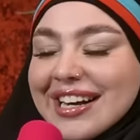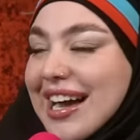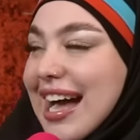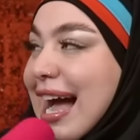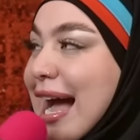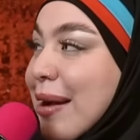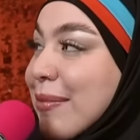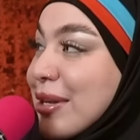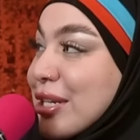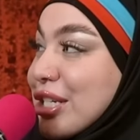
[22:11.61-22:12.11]
No, a
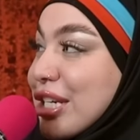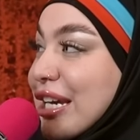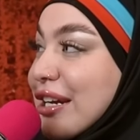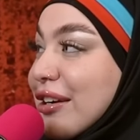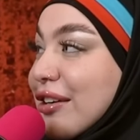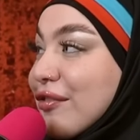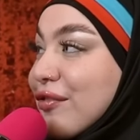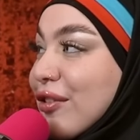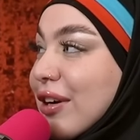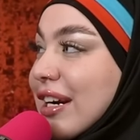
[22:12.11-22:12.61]
I'm a
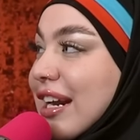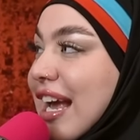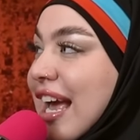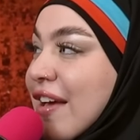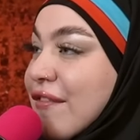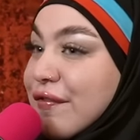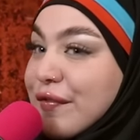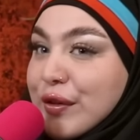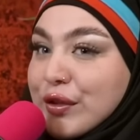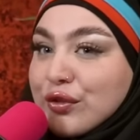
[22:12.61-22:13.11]
cheater. in Fortnite. I
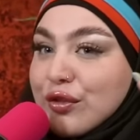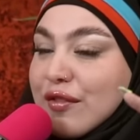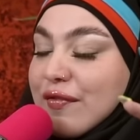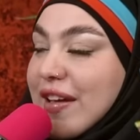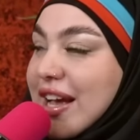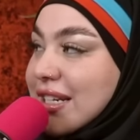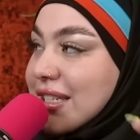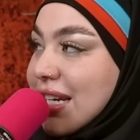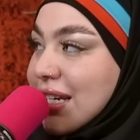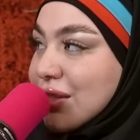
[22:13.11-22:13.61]
have visual
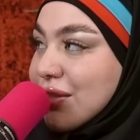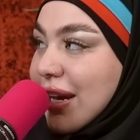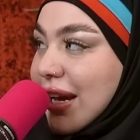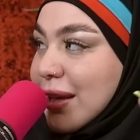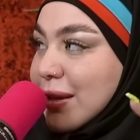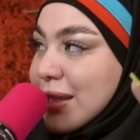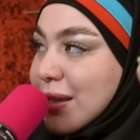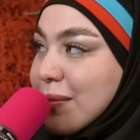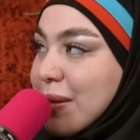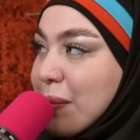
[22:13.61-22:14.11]
effects on so I
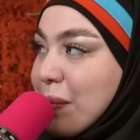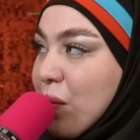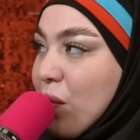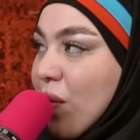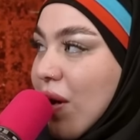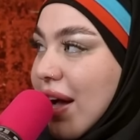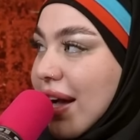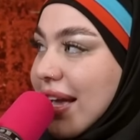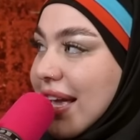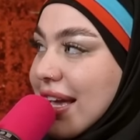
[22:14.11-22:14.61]
can see people
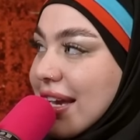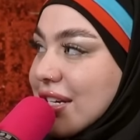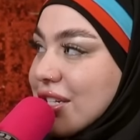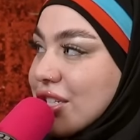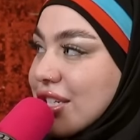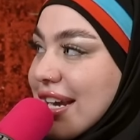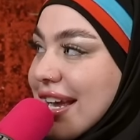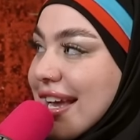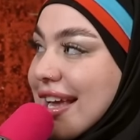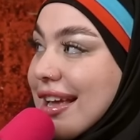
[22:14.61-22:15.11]
walking and
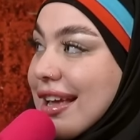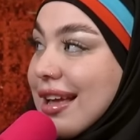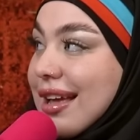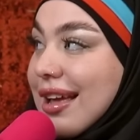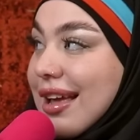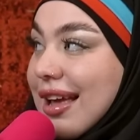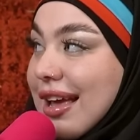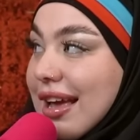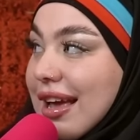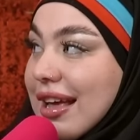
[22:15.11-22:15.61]
shit,
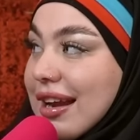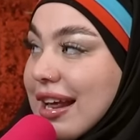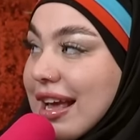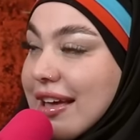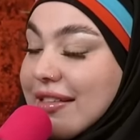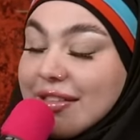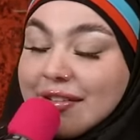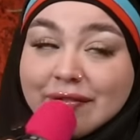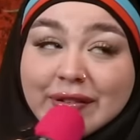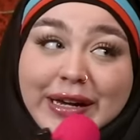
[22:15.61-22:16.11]
and I
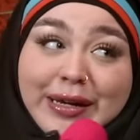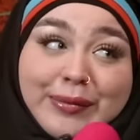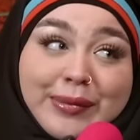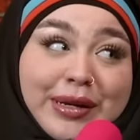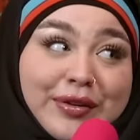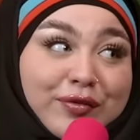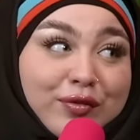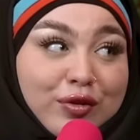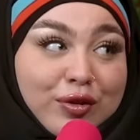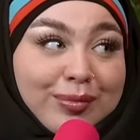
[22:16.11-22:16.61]
have the volume
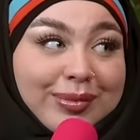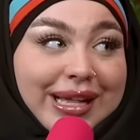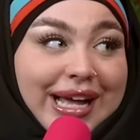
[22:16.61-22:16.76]
on full